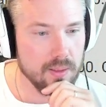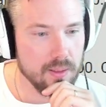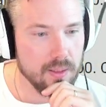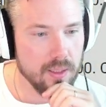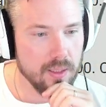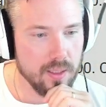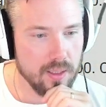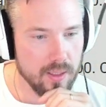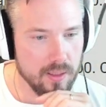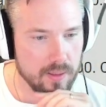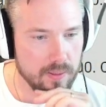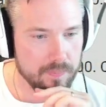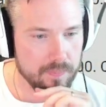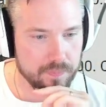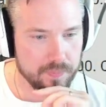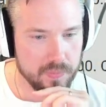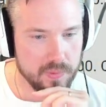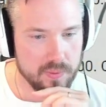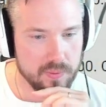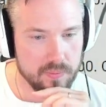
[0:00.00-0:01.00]

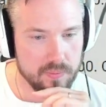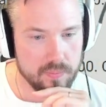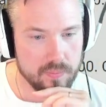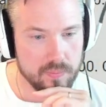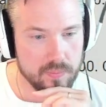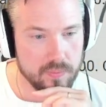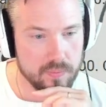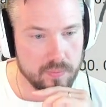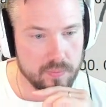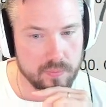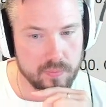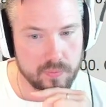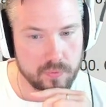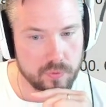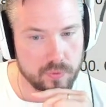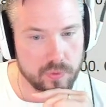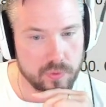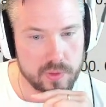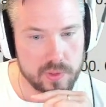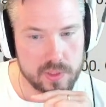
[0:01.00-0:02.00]

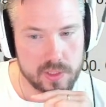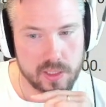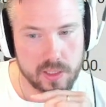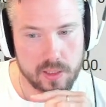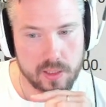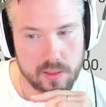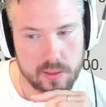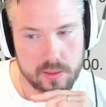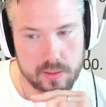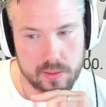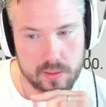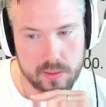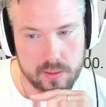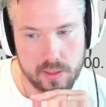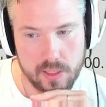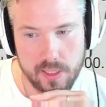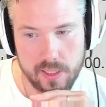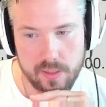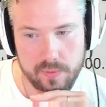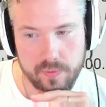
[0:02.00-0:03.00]
30 seconds,
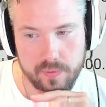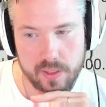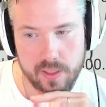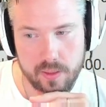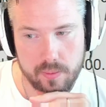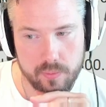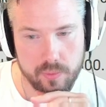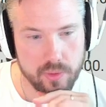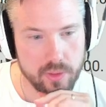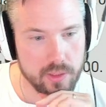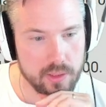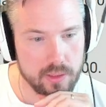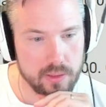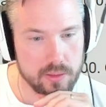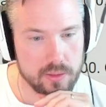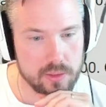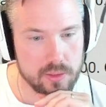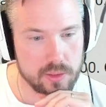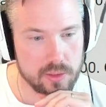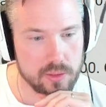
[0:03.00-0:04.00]
11 cam
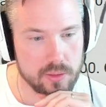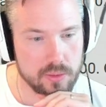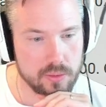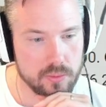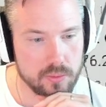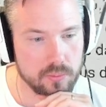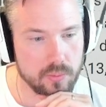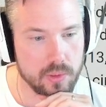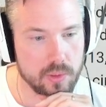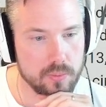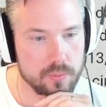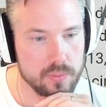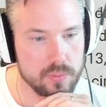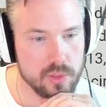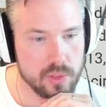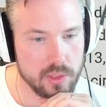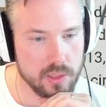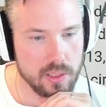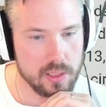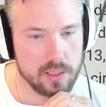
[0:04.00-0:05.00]
range, bombs.
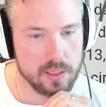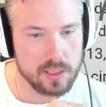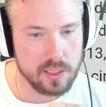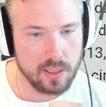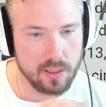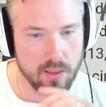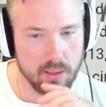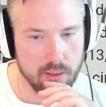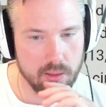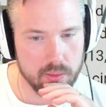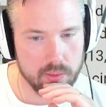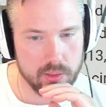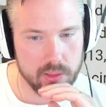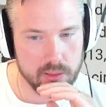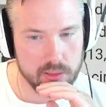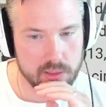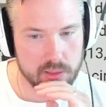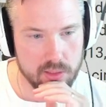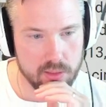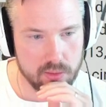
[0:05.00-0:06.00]
Okay,
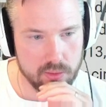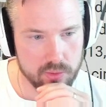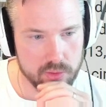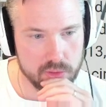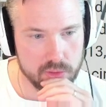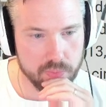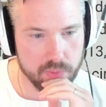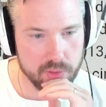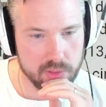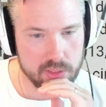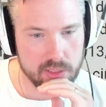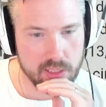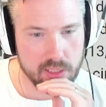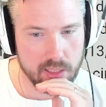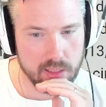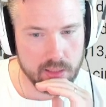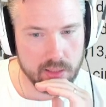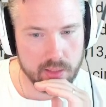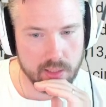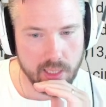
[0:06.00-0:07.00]
secondaries looks pretty
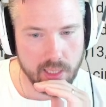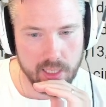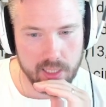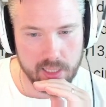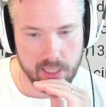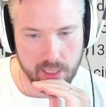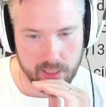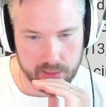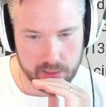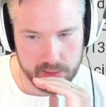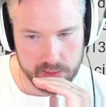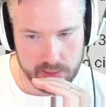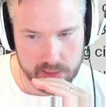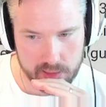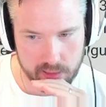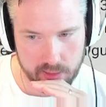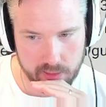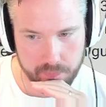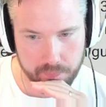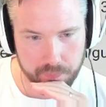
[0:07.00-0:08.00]
standard. AA, let's
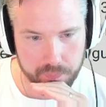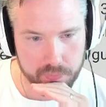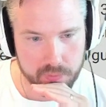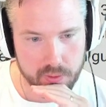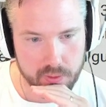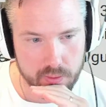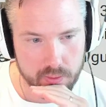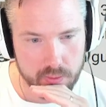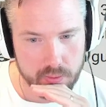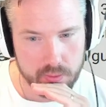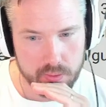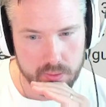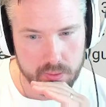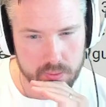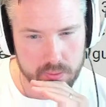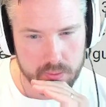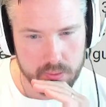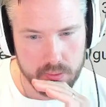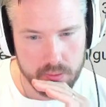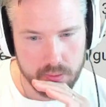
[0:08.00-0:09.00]
see.
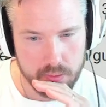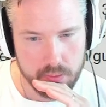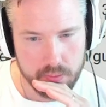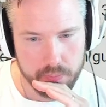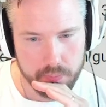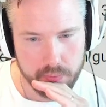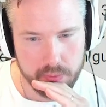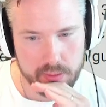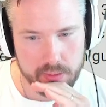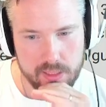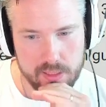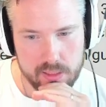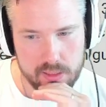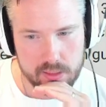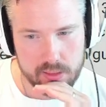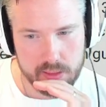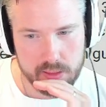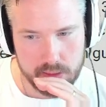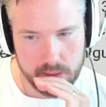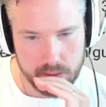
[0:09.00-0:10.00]
Wait,
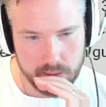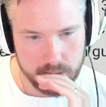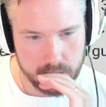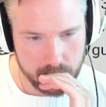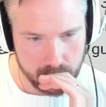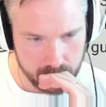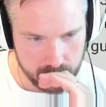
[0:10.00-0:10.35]
that's not